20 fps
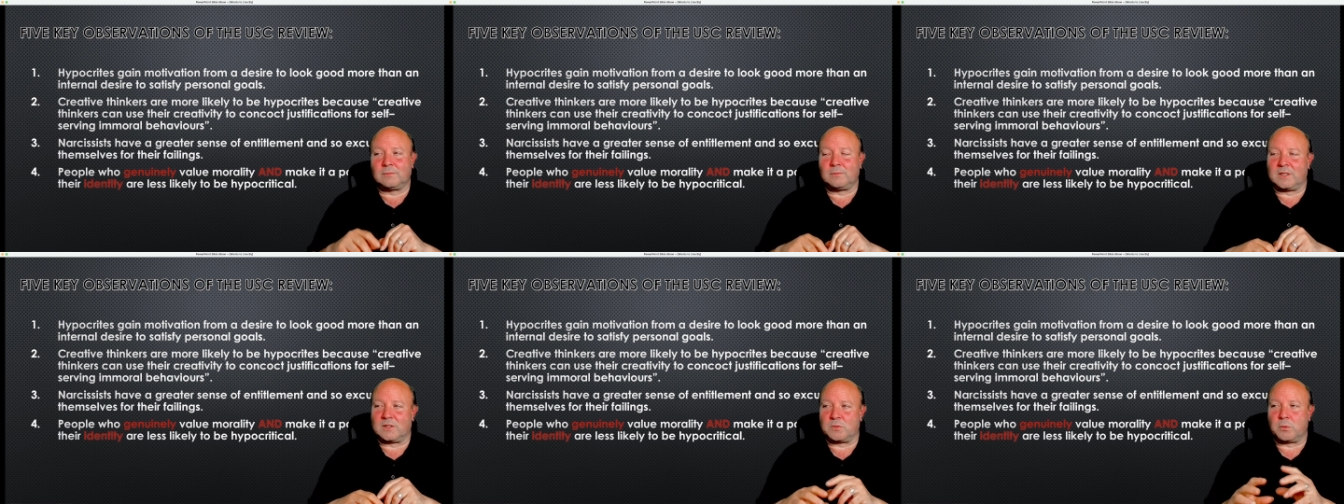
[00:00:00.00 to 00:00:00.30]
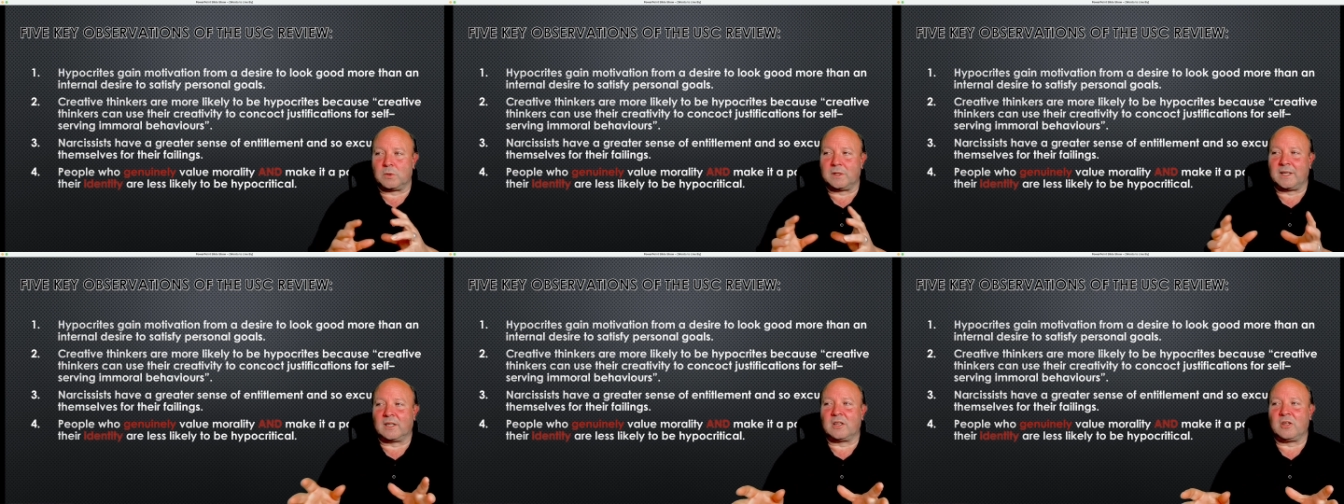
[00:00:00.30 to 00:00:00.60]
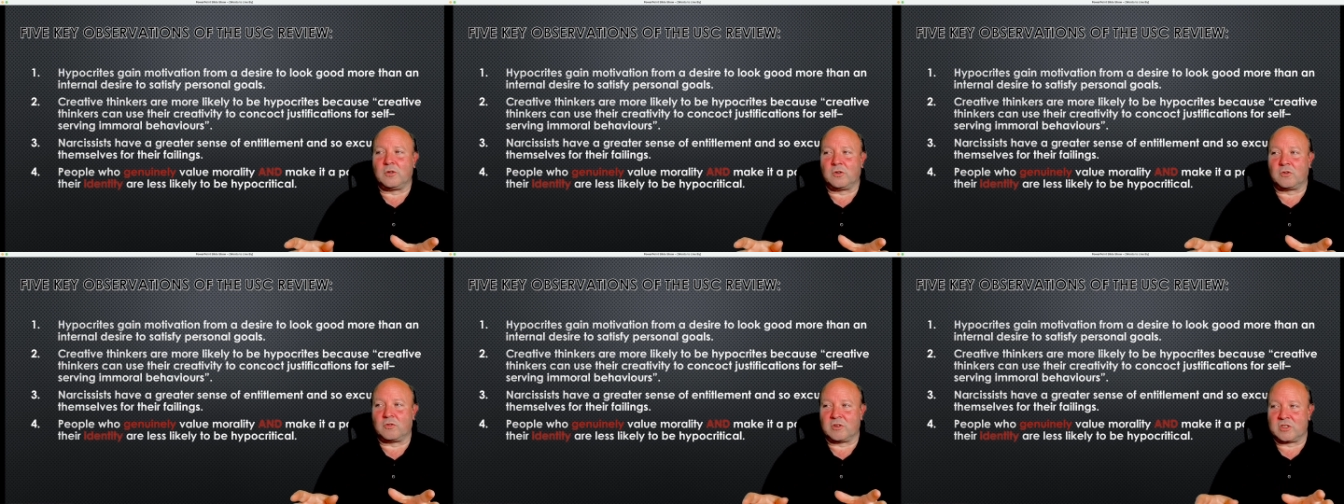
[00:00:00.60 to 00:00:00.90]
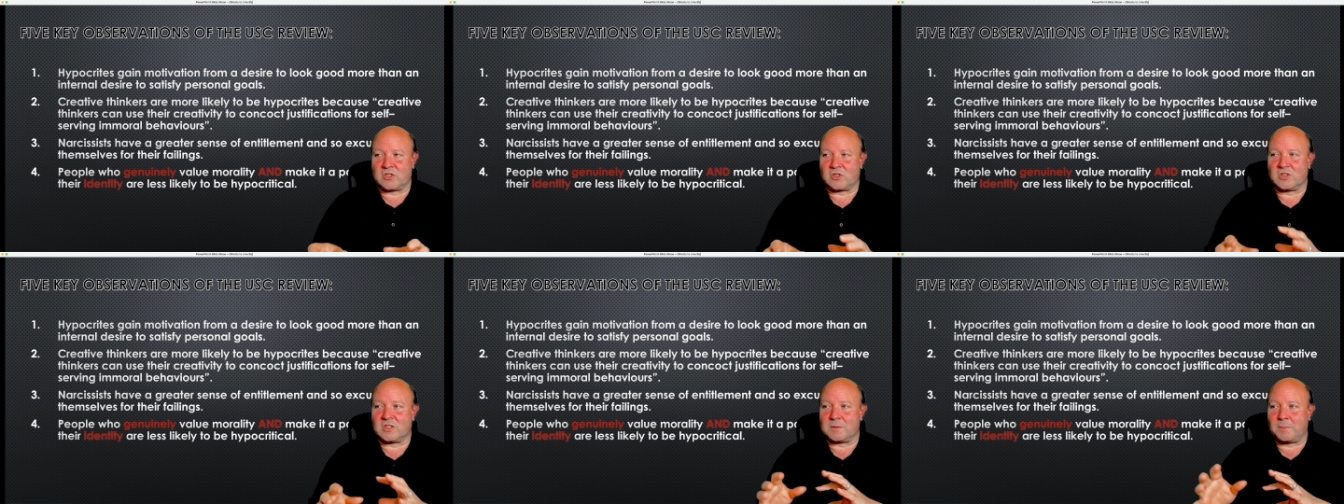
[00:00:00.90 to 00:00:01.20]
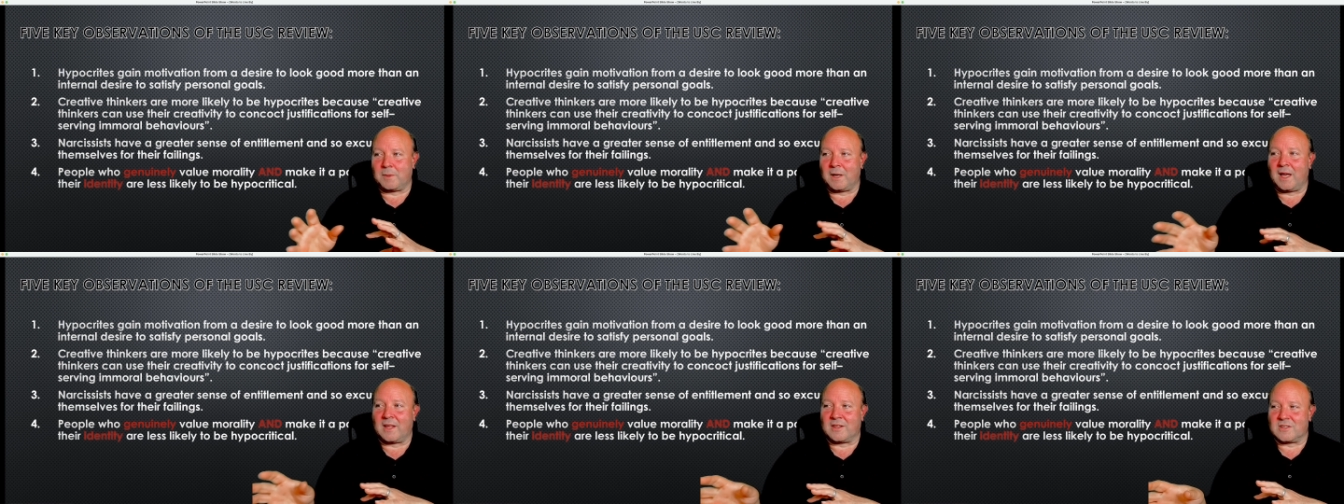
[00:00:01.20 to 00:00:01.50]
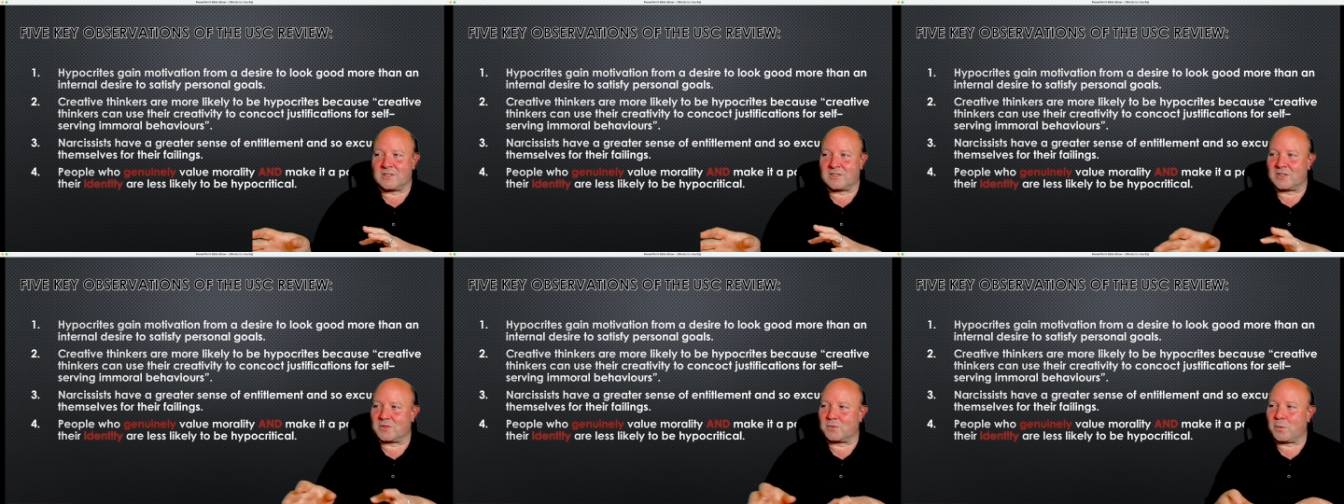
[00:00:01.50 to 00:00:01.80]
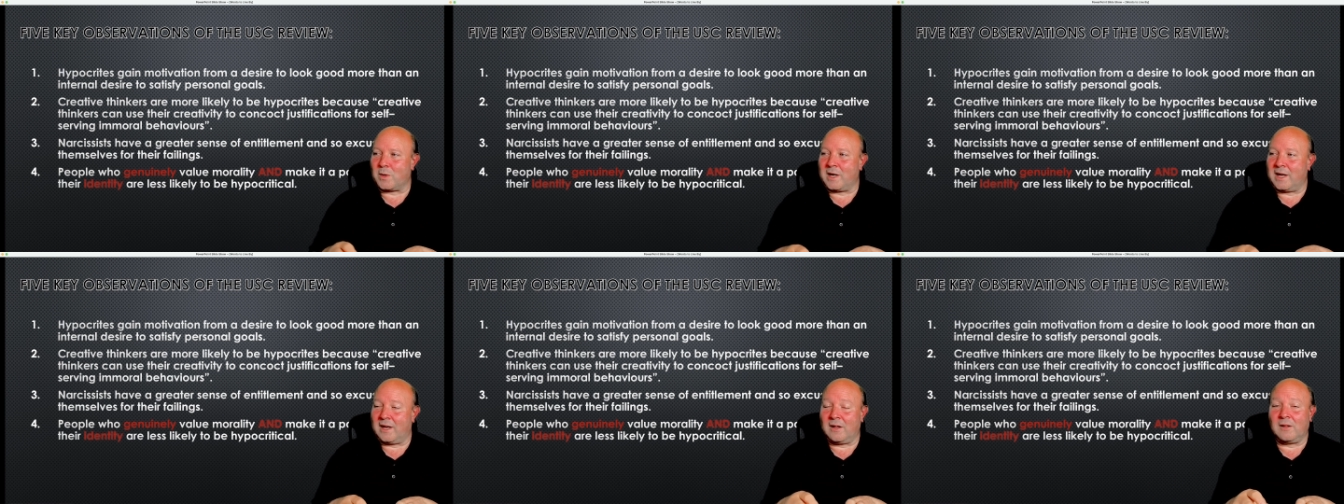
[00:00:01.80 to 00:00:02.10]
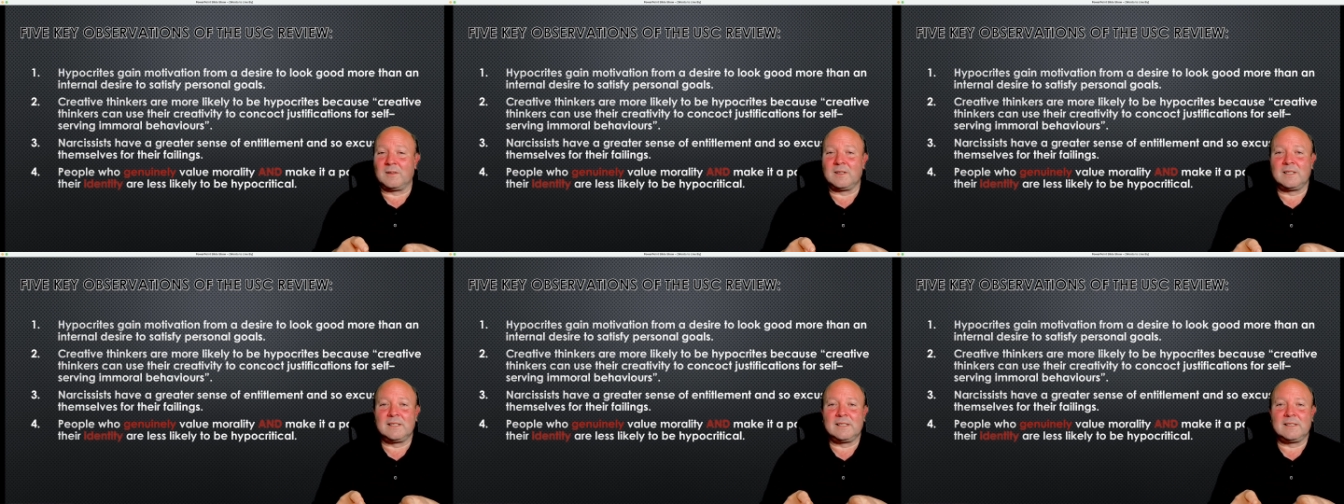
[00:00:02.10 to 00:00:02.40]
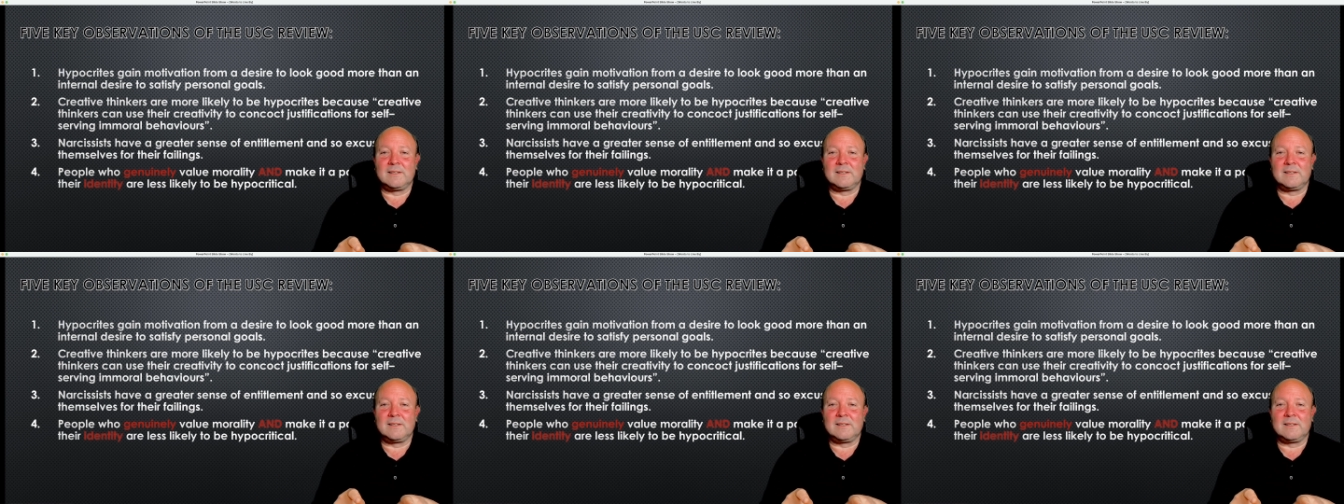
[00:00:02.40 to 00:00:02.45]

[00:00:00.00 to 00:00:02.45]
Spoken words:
which will include Christians but others as well,